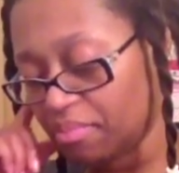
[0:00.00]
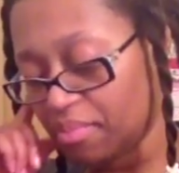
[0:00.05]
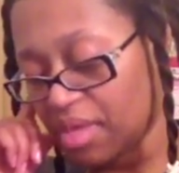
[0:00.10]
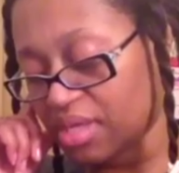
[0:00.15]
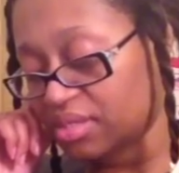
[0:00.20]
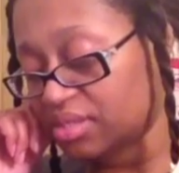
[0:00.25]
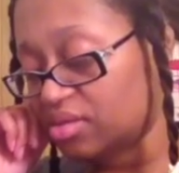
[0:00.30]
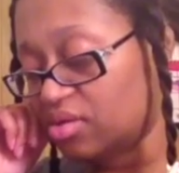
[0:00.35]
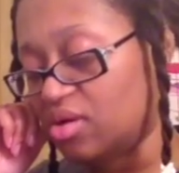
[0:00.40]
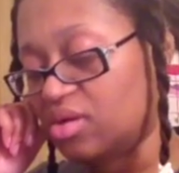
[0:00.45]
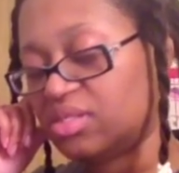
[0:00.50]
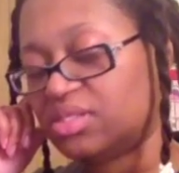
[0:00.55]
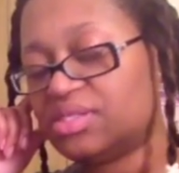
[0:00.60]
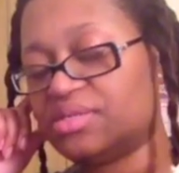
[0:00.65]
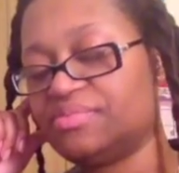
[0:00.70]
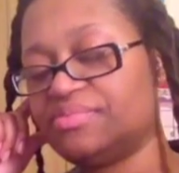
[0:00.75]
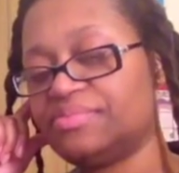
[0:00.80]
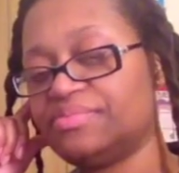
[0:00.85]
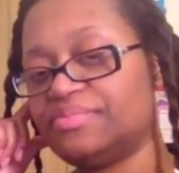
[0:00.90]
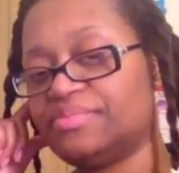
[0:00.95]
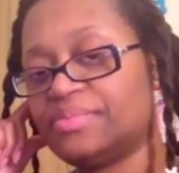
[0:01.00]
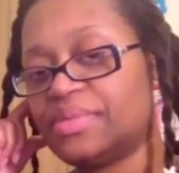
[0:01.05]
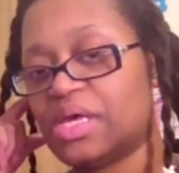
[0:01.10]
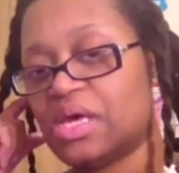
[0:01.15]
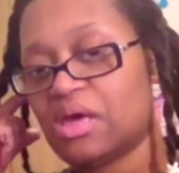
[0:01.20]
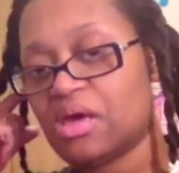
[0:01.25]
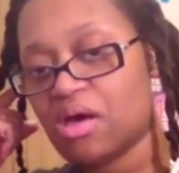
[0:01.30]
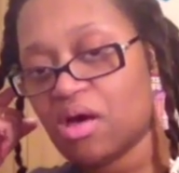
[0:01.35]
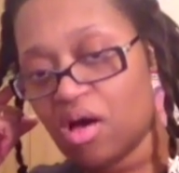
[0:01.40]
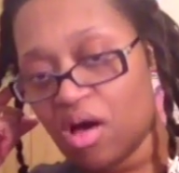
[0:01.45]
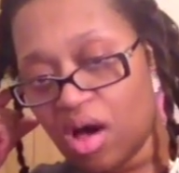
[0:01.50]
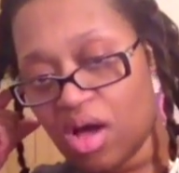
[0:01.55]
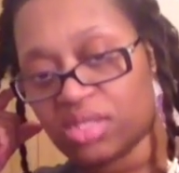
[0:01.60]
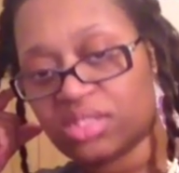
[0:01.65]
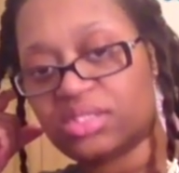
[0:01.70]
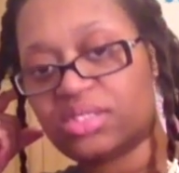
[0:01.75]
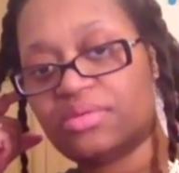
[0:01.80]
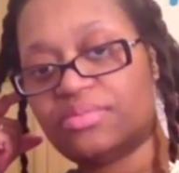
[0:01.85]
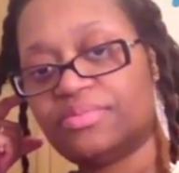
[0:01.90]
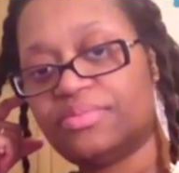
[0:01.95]
I said, "Awesome,
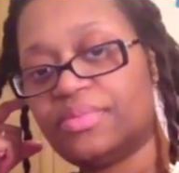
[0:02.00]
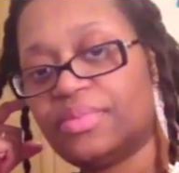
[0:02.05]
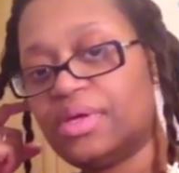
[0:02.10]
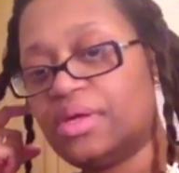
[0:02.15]
awesome."